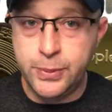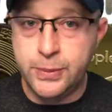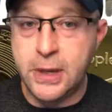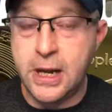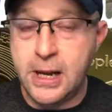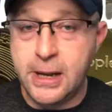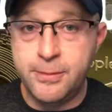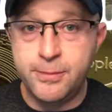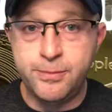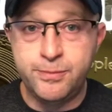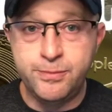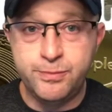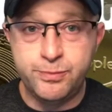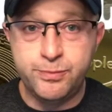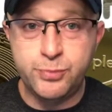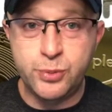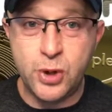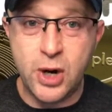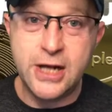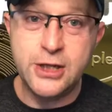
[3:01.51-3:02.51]
um,
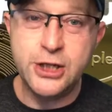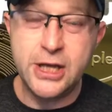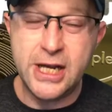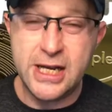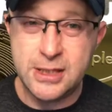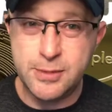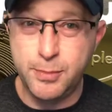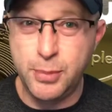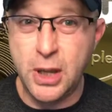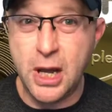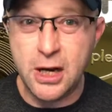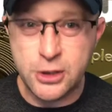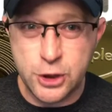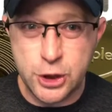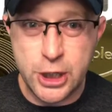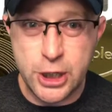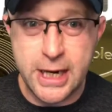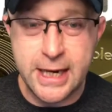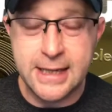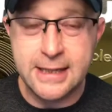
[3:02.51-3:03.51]
projects,
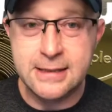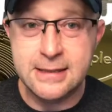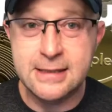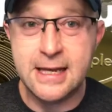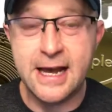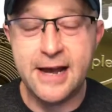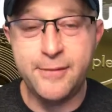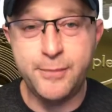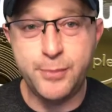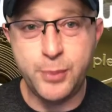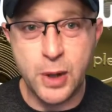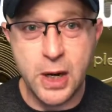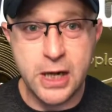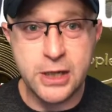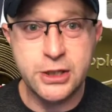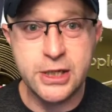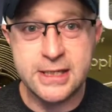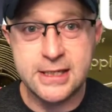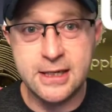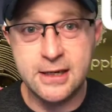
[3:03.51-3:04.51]
blockchains that have
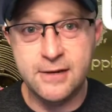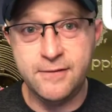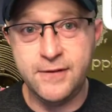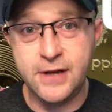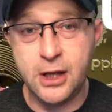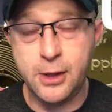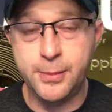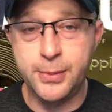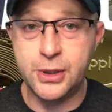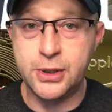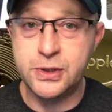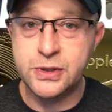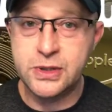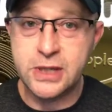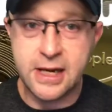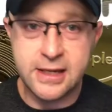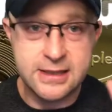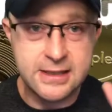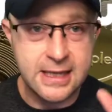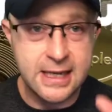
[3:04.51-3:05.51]
projects and developers,
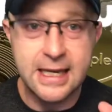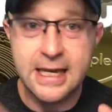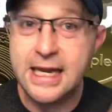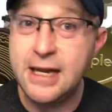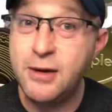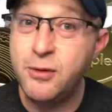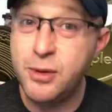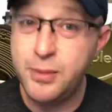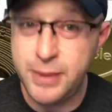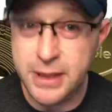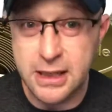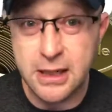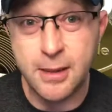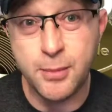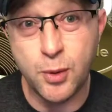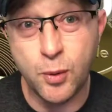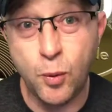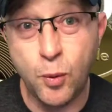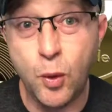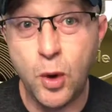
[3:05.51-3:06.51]
I'd say it would be
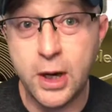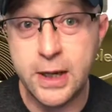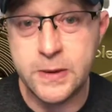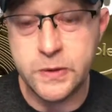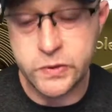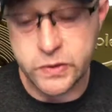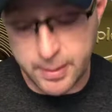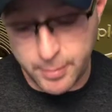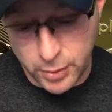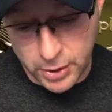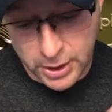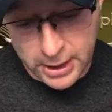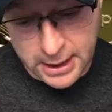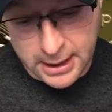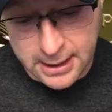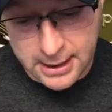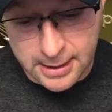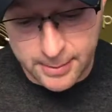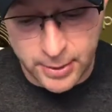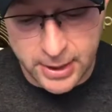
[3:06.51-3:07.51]
number one. So I'm bringing
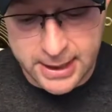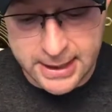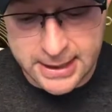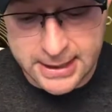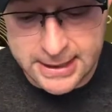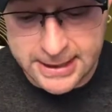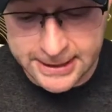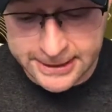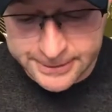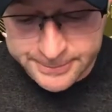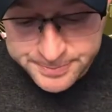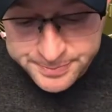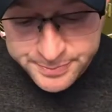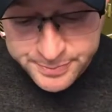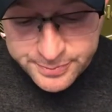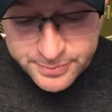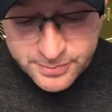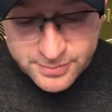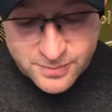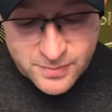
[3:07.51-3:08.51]
it up right here.
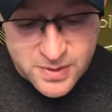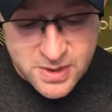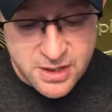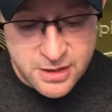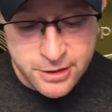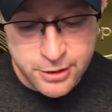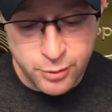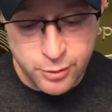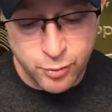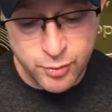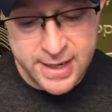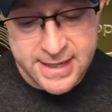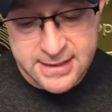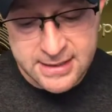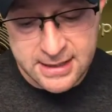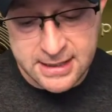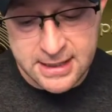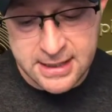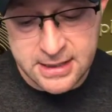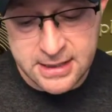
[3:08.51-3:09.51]
The rest
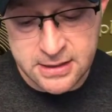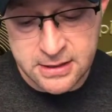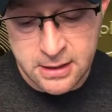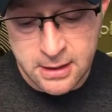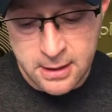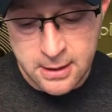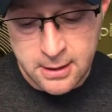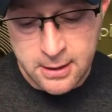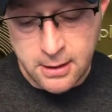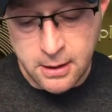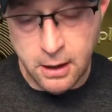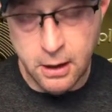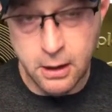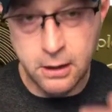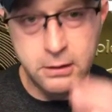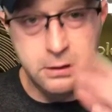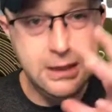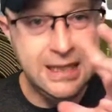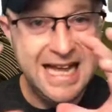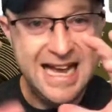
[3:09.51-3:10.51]
of these
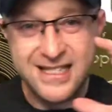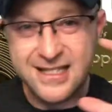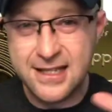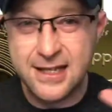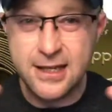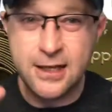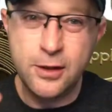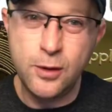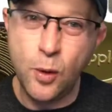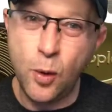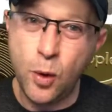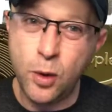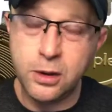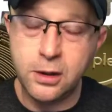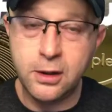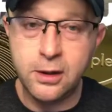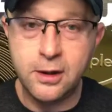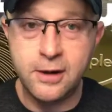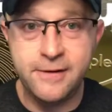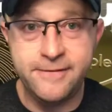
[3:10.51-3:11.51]
are less in
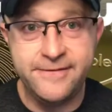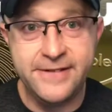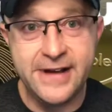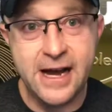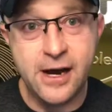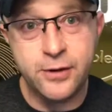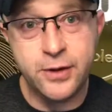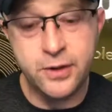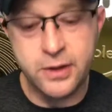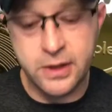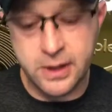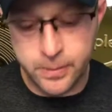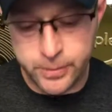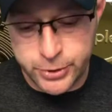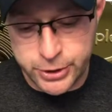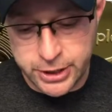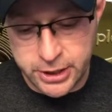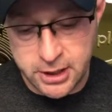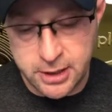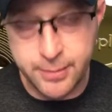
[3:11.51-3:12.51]
order of value that I'm
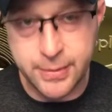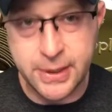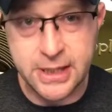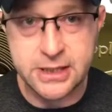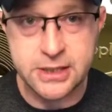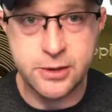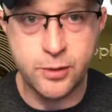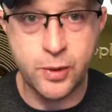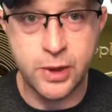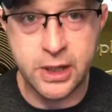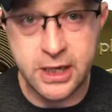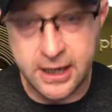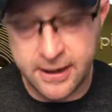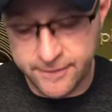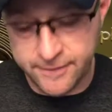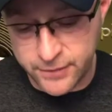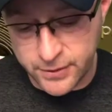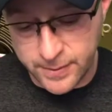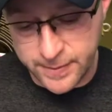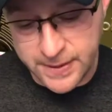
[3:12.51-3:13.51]
sharing, but I still want to
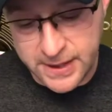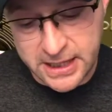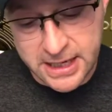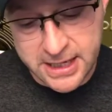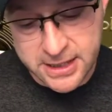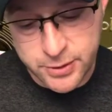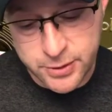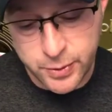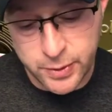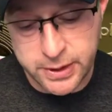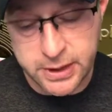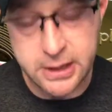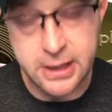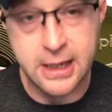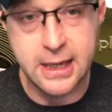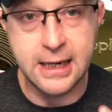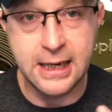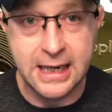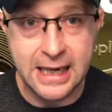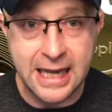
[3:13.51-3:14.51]
cover them. The next one that
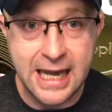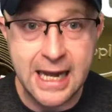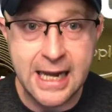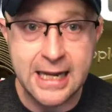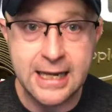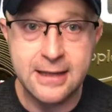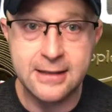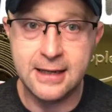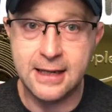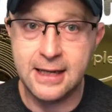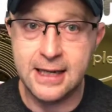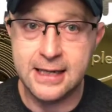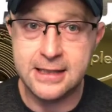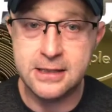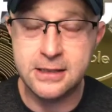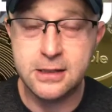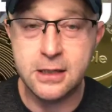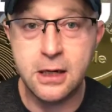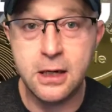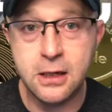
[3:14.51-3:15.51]
I like, that I like to
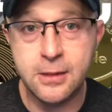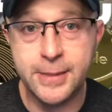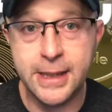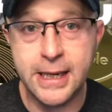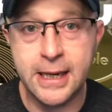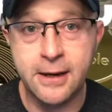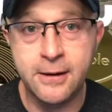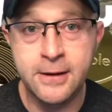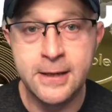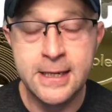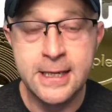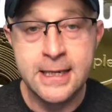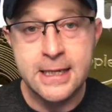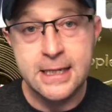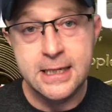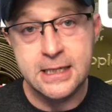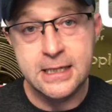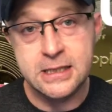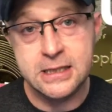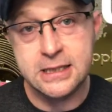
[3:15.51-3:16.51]
talk about,
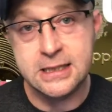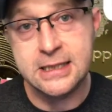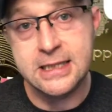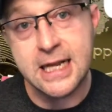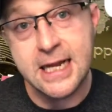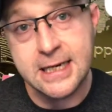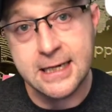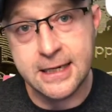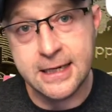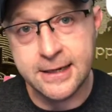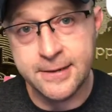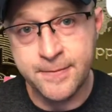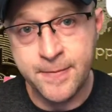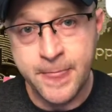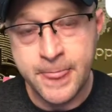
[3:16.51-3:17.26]
is Theta.